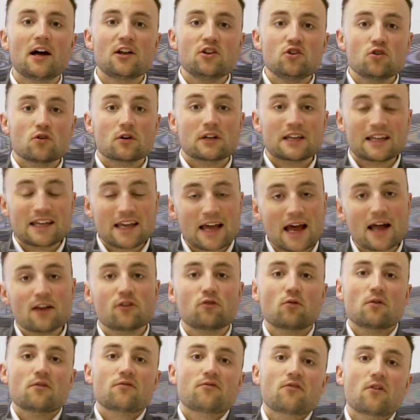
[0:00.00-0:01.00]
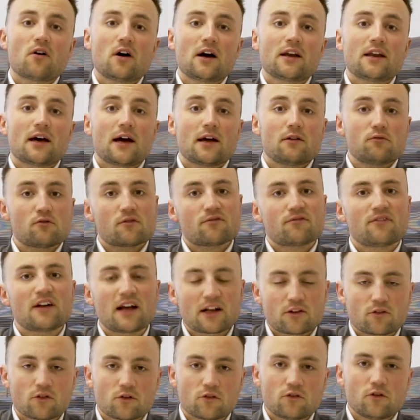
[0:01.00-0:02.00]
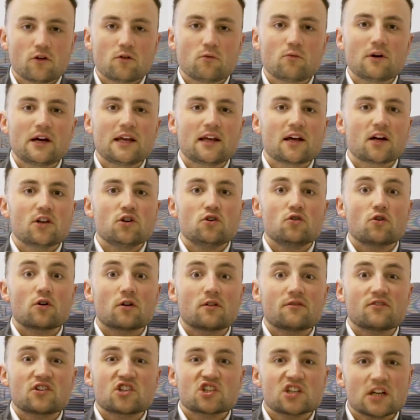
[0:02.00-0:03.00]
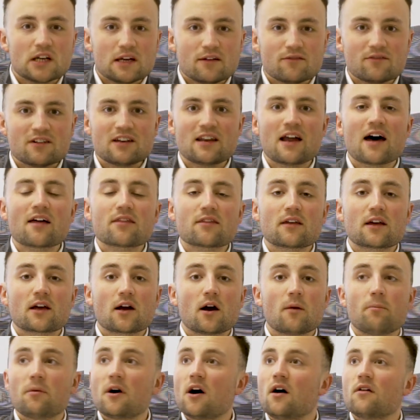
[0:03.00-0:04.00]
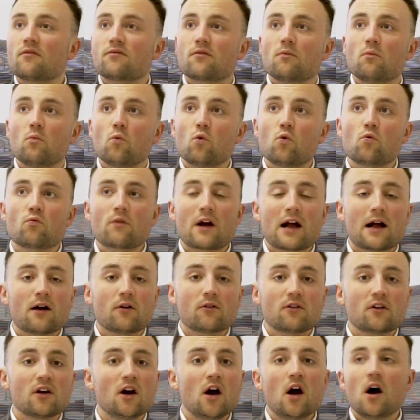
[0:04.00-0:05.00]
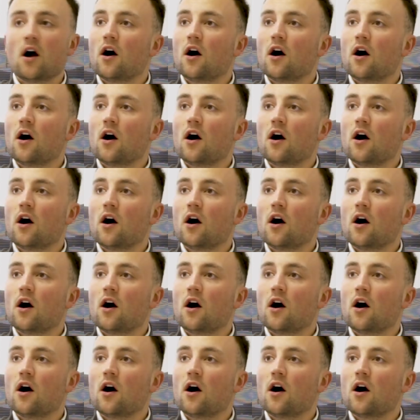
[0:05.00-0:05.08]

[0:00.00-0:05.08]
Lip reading: And you can get to a Friday, reflect on your week, and you could have achieved nothing apart from walk round,